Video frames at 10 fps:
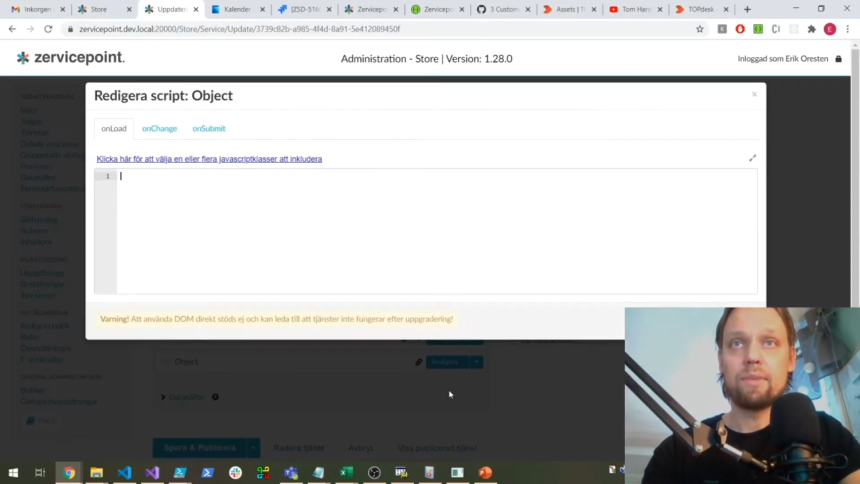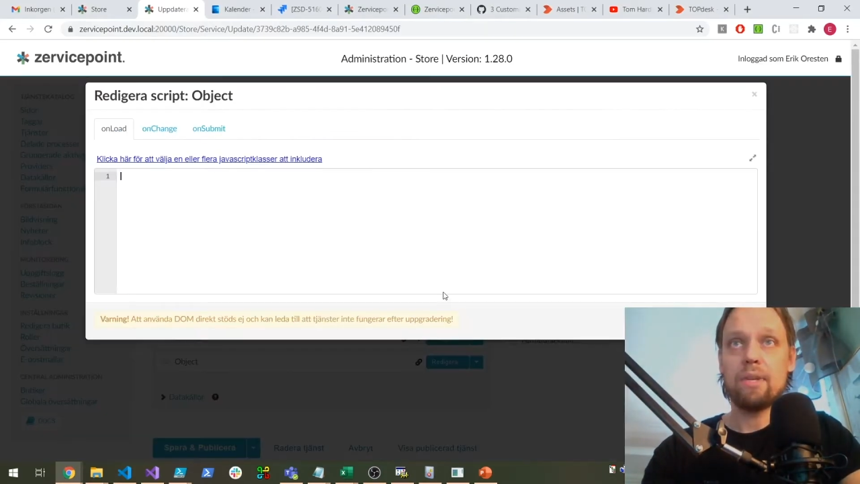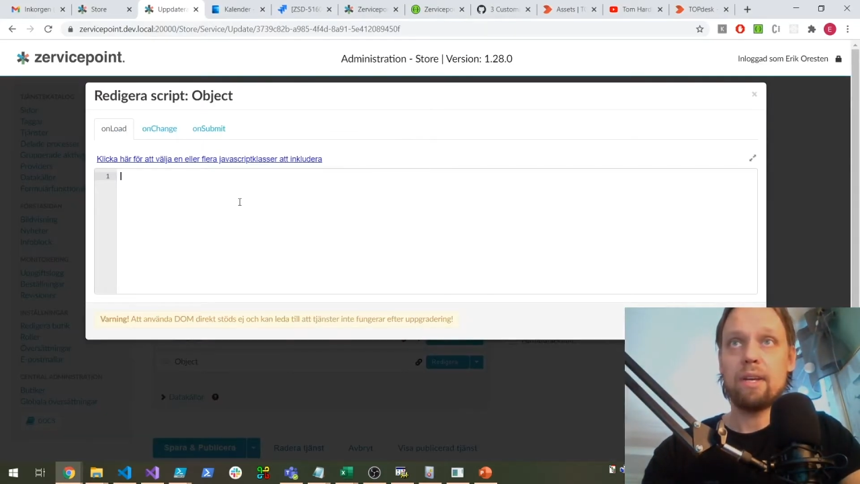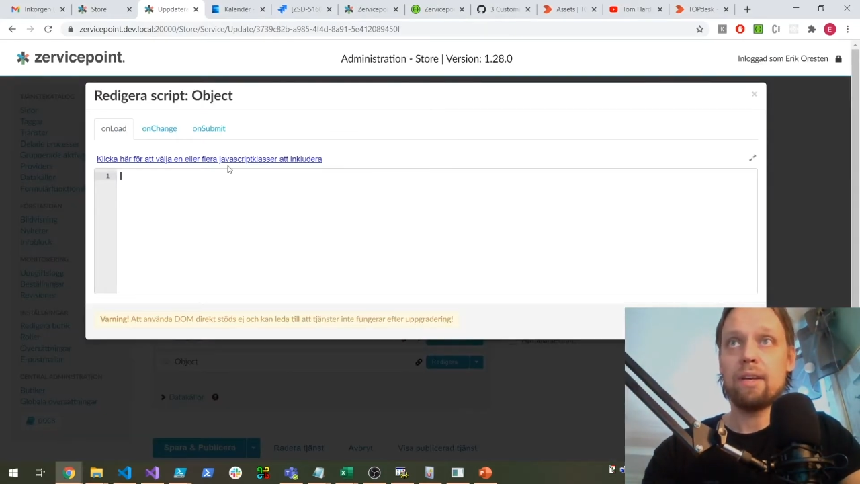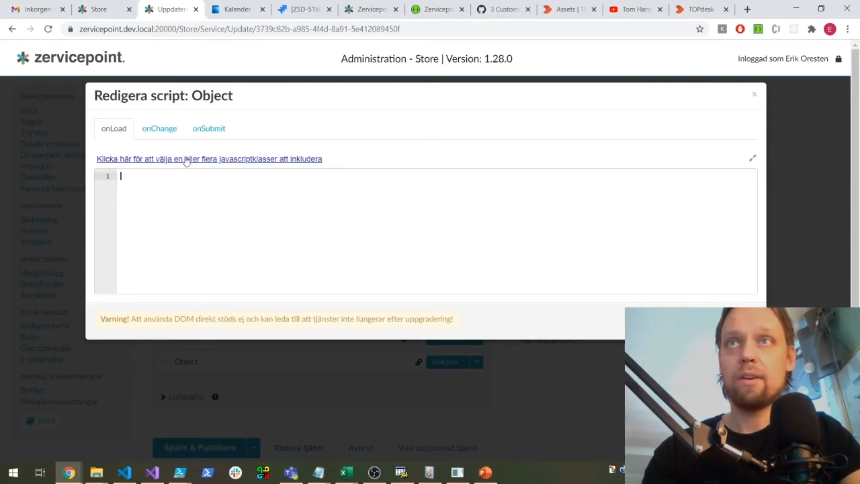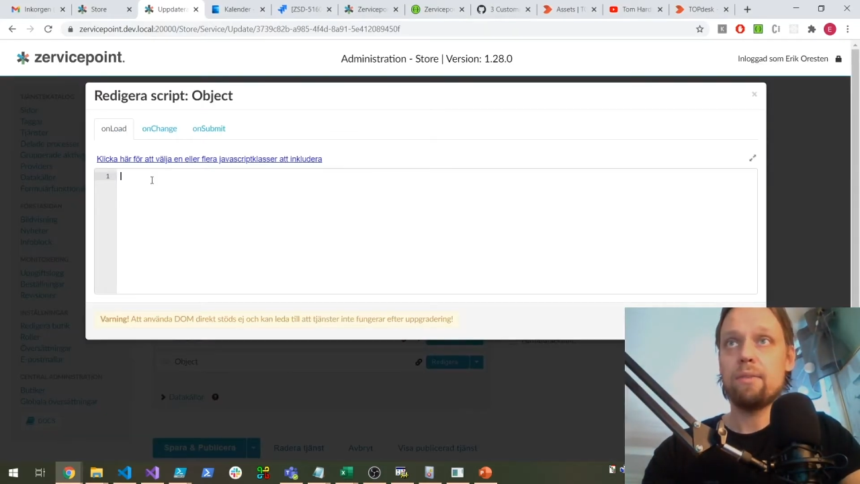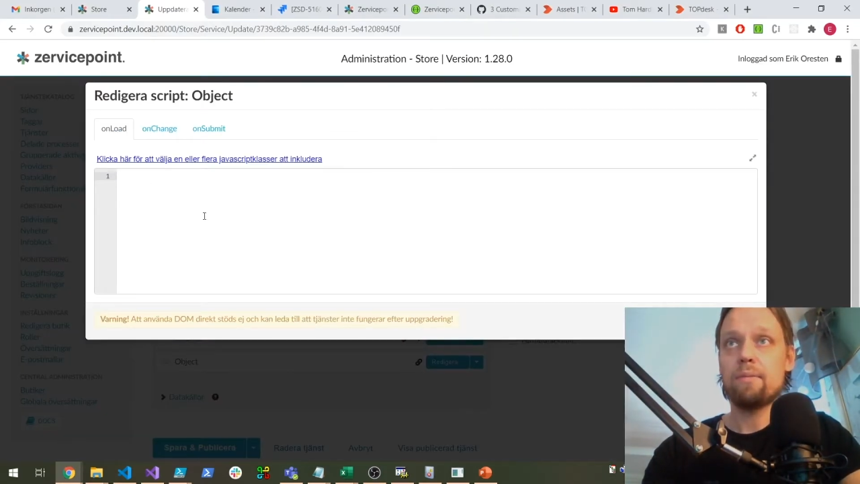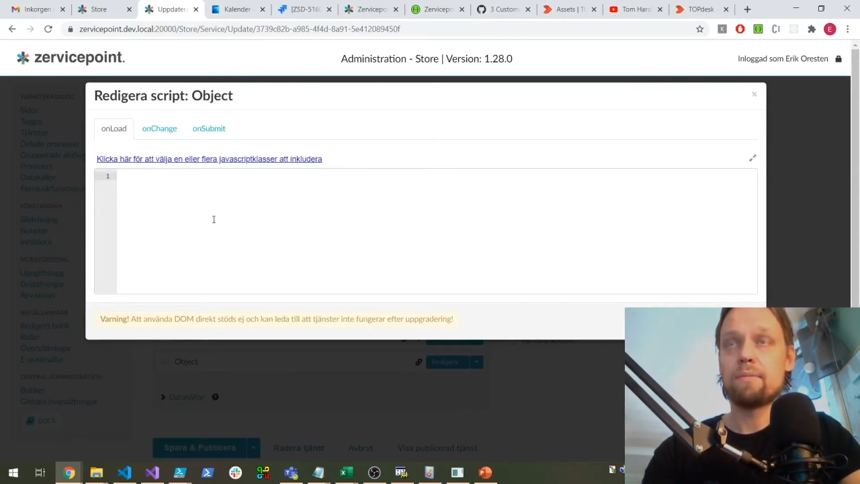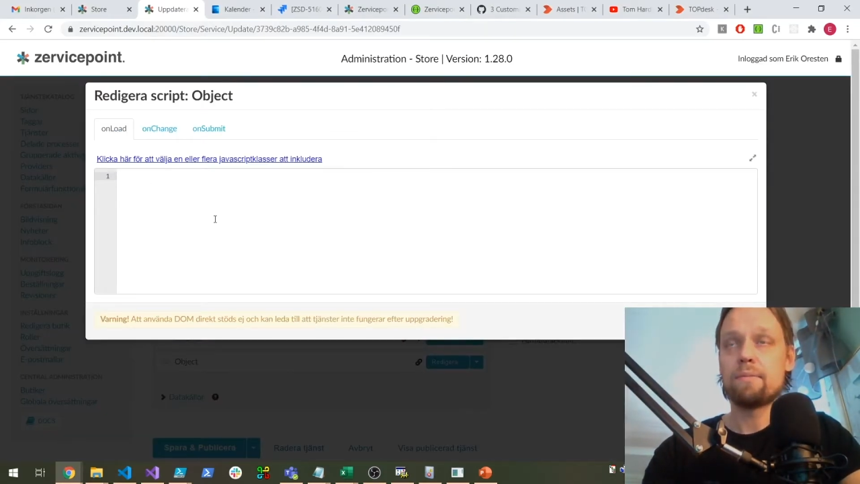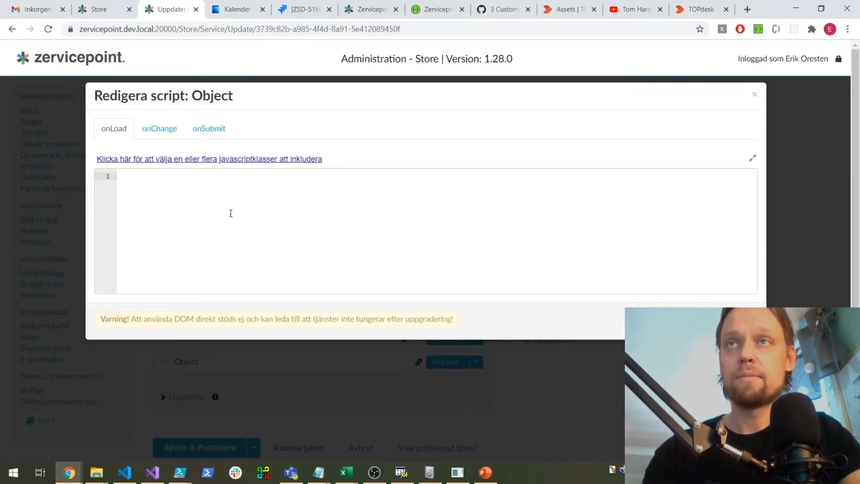here
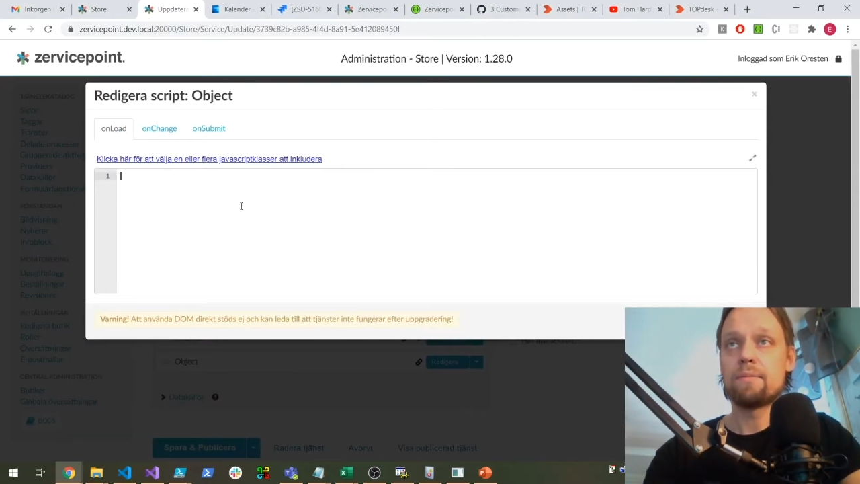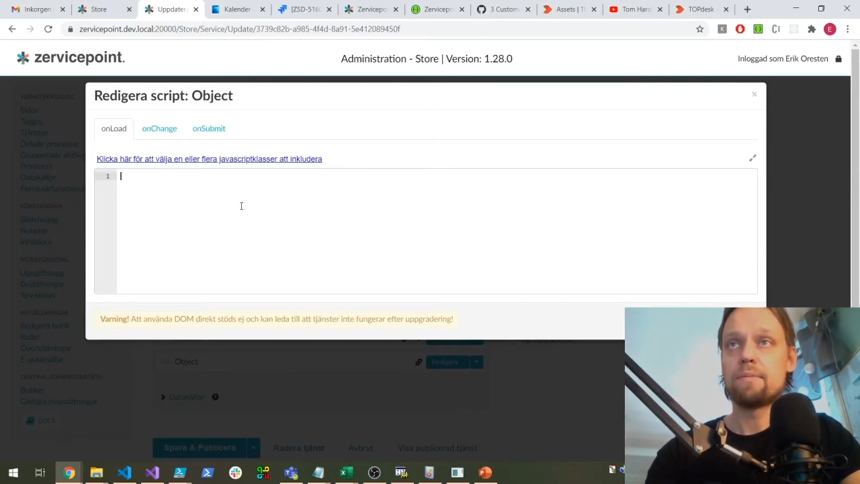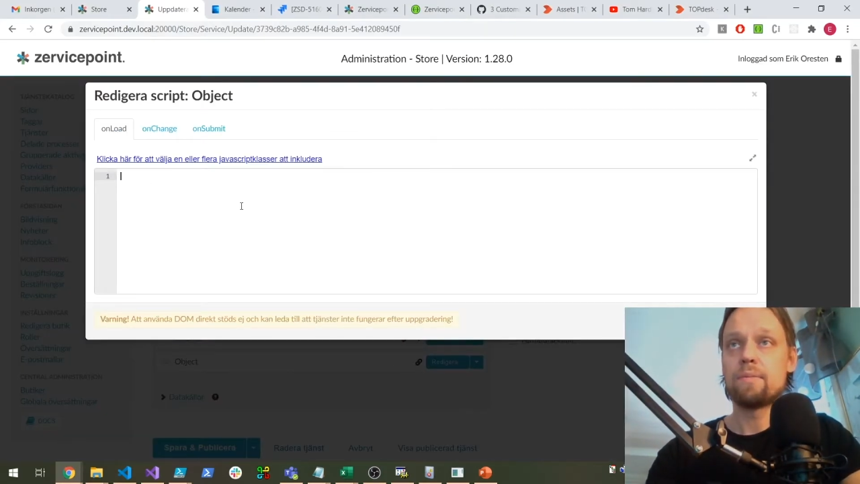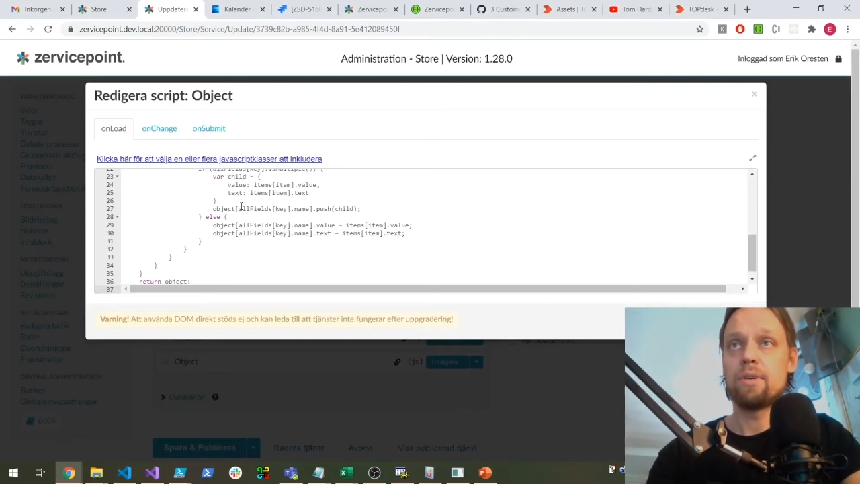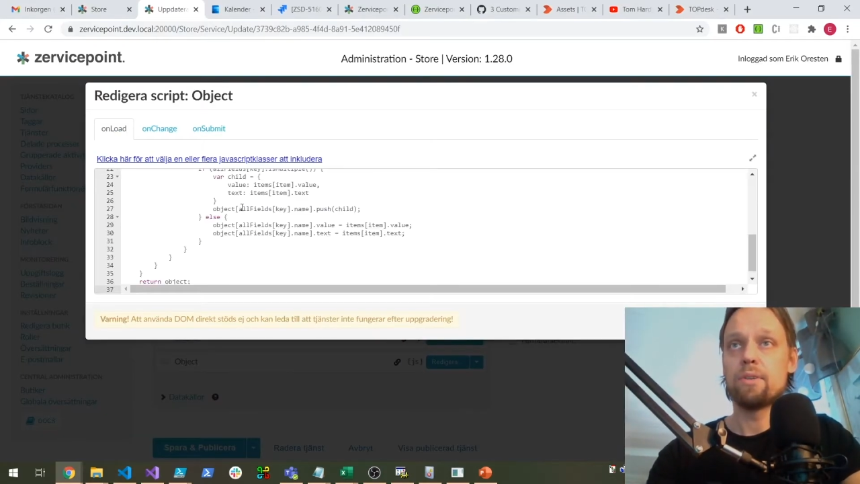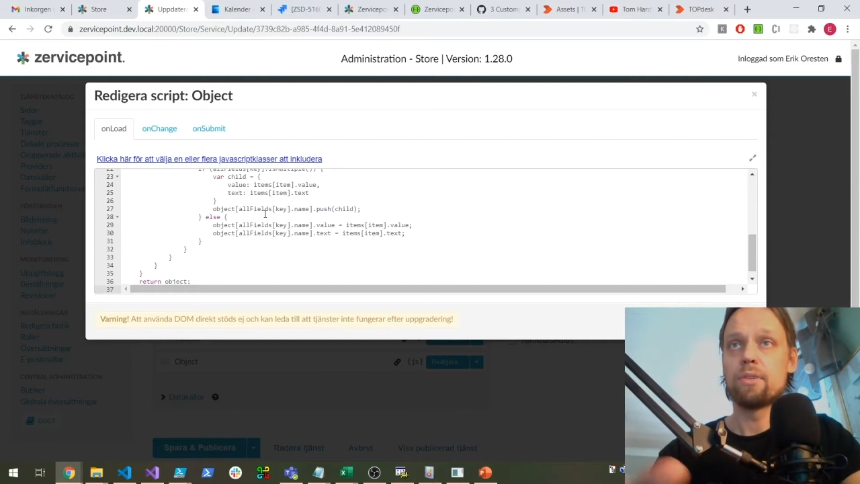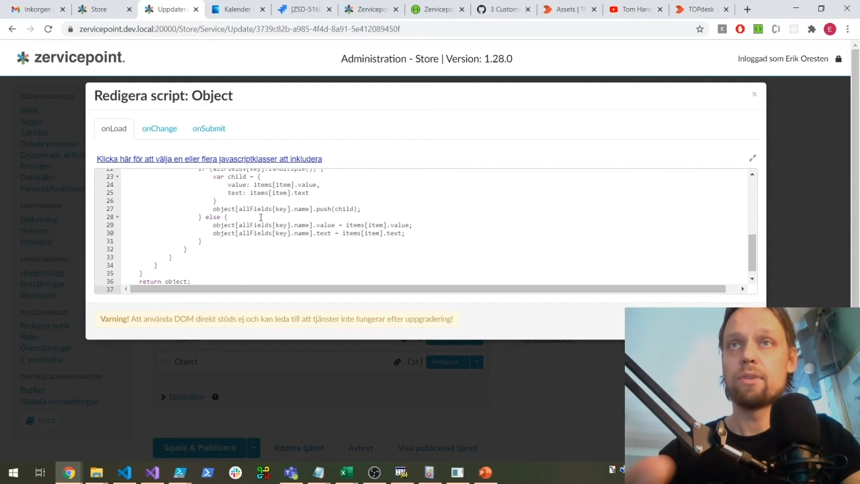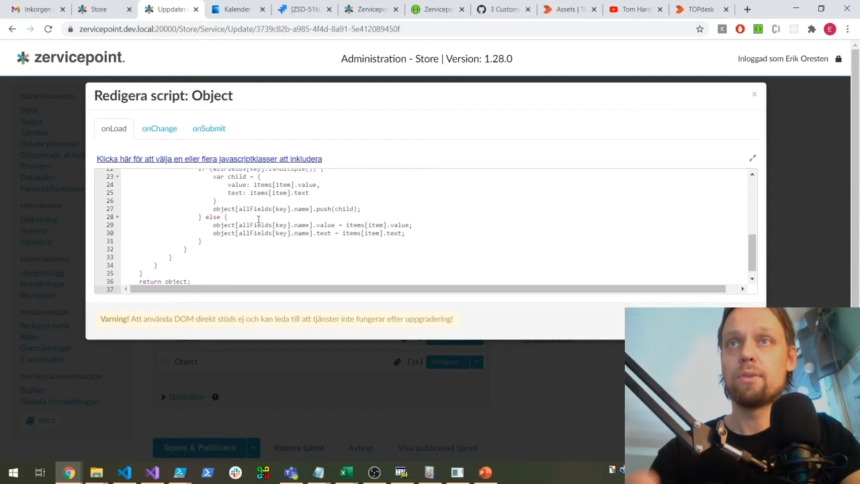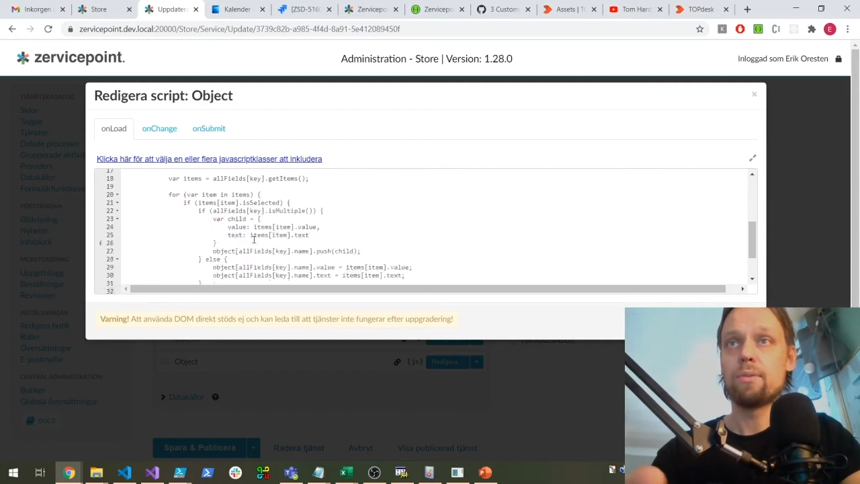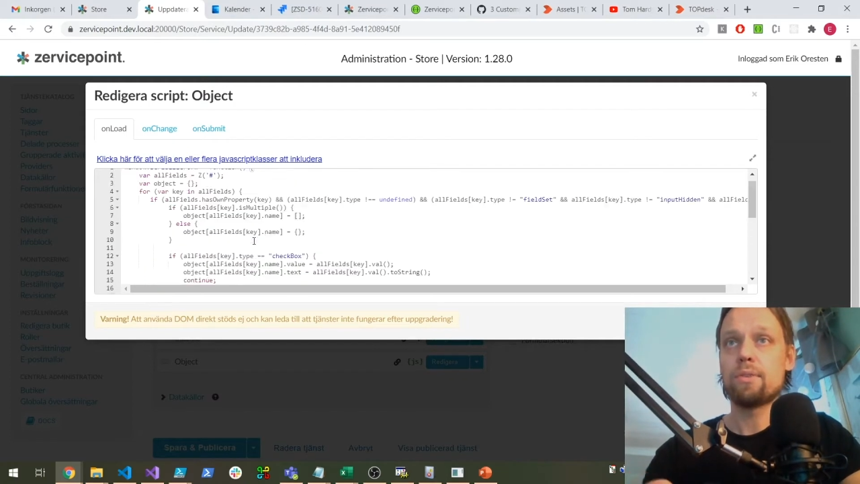on
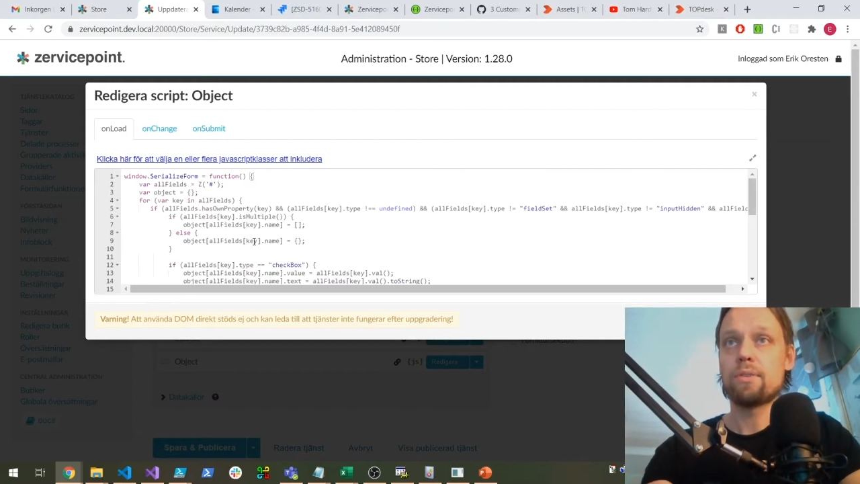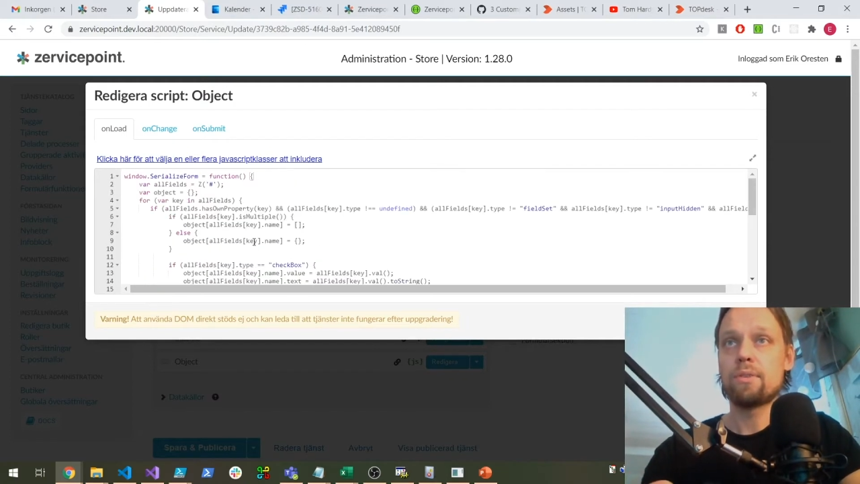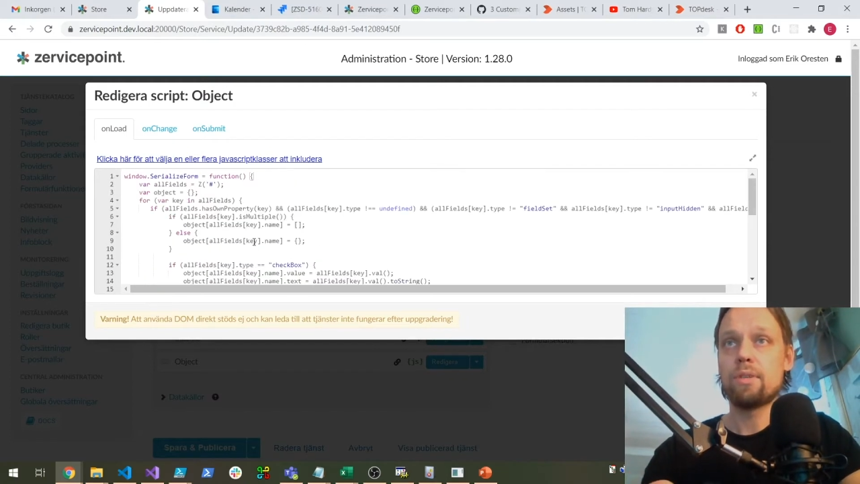load.